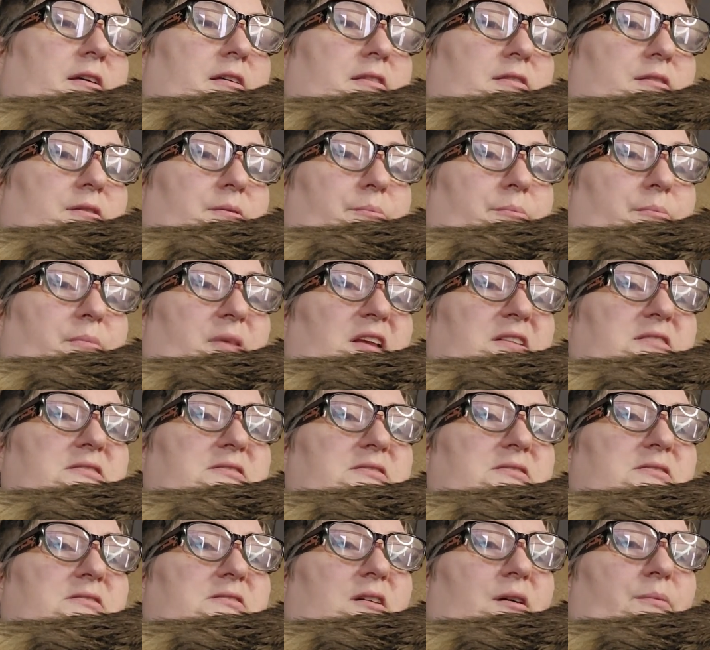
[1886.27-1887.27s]
The
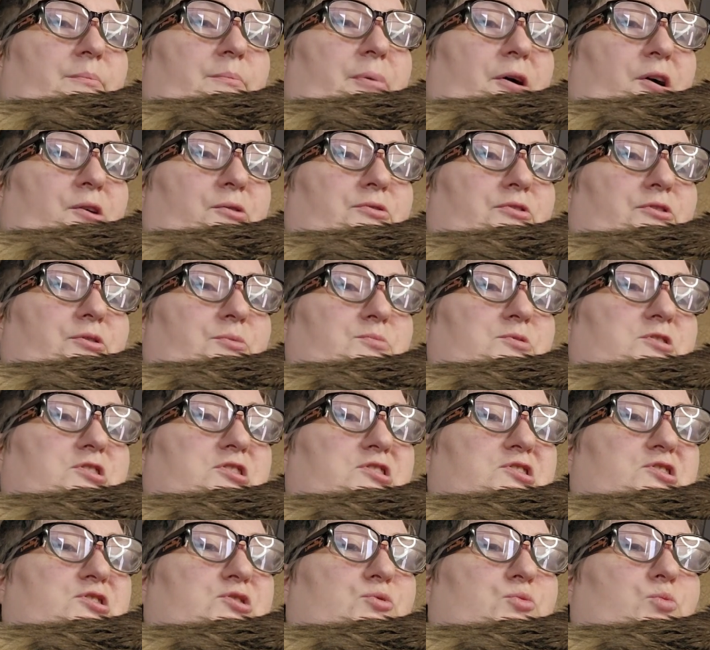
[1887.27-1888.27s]
mist about them
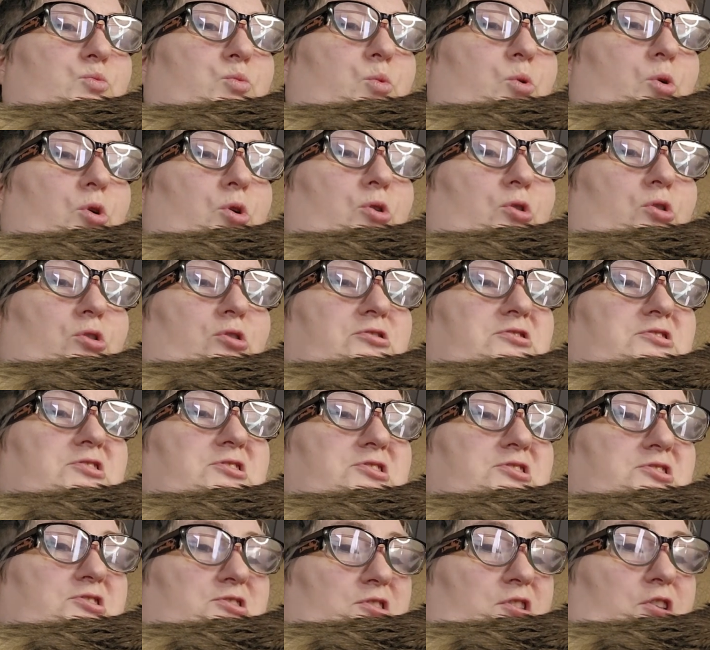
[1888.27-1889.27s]
swirled
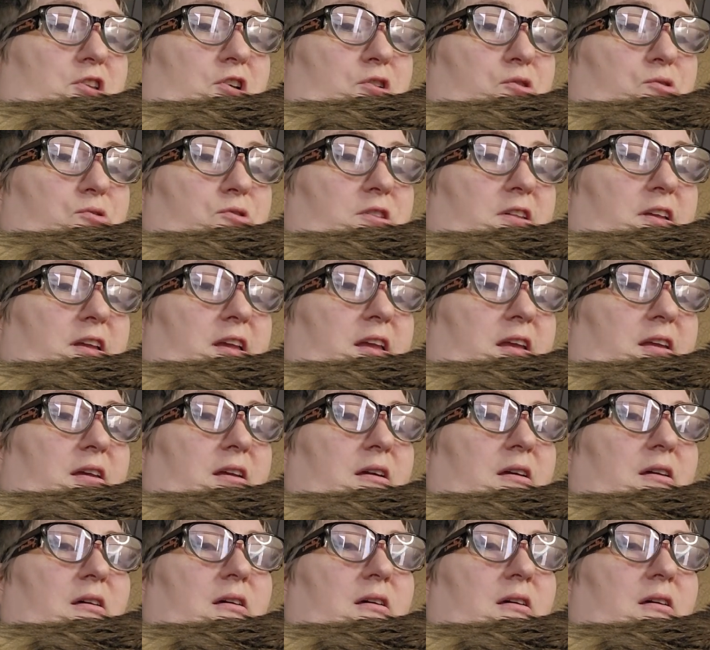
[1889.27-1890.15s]
slowly,